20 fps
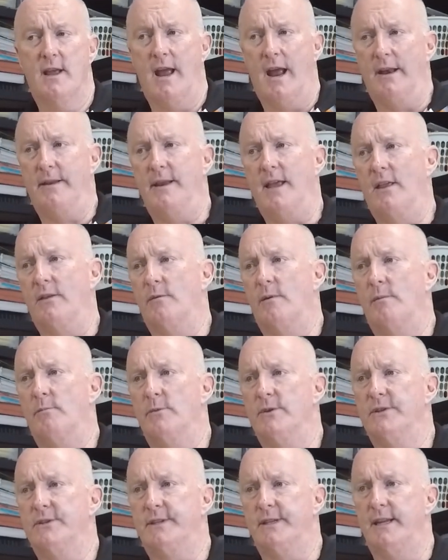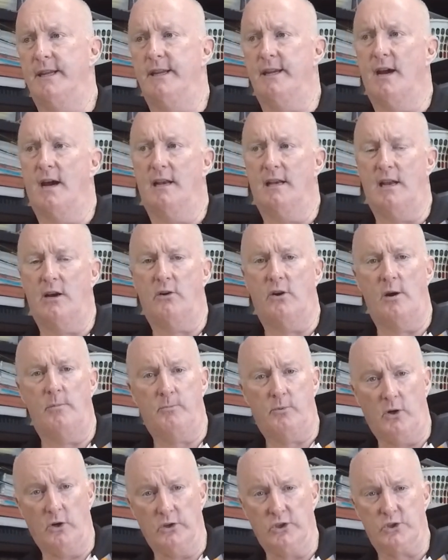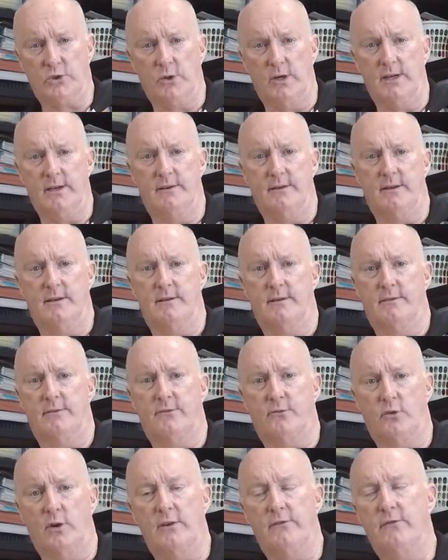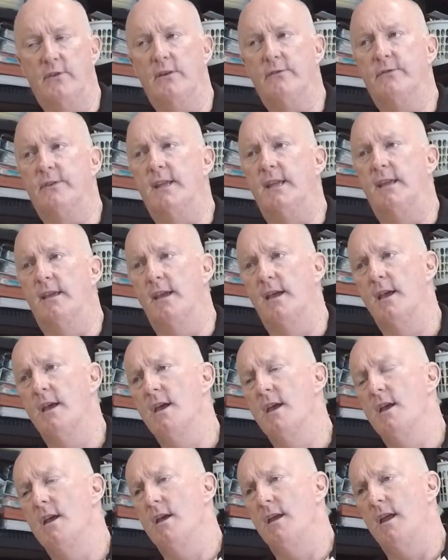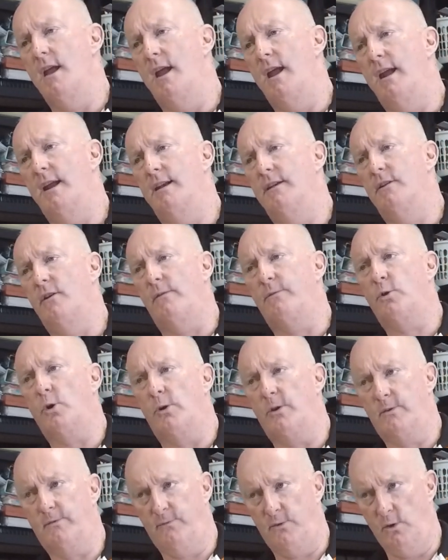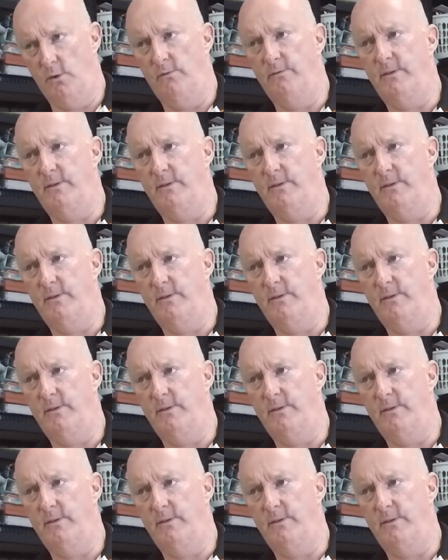and the other one was the Loro Pro Street 350. And I've got a few